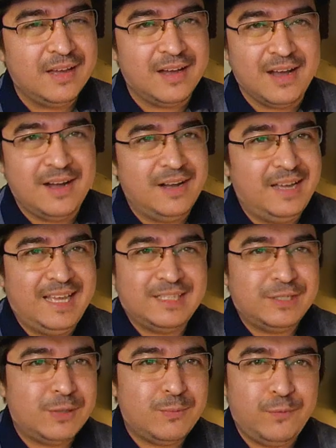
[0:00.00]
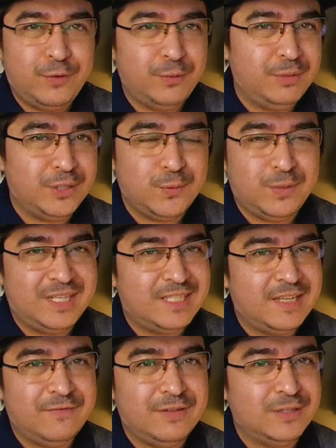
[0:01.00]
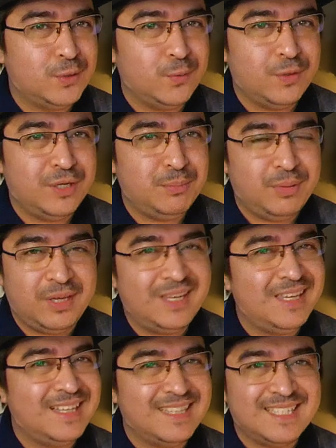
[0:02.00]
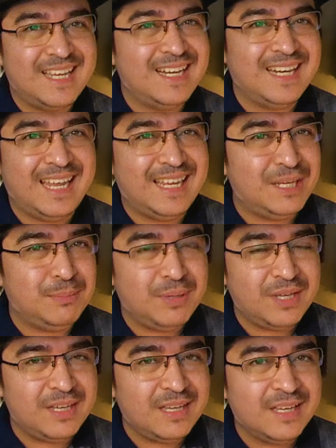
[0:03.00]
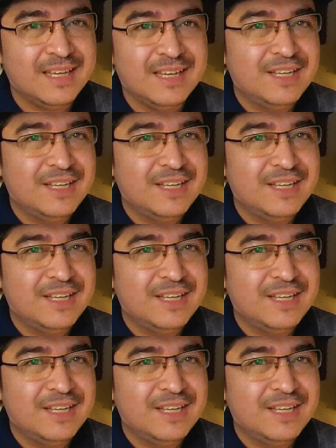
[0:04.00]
It's somewhere between 720p and 1080p.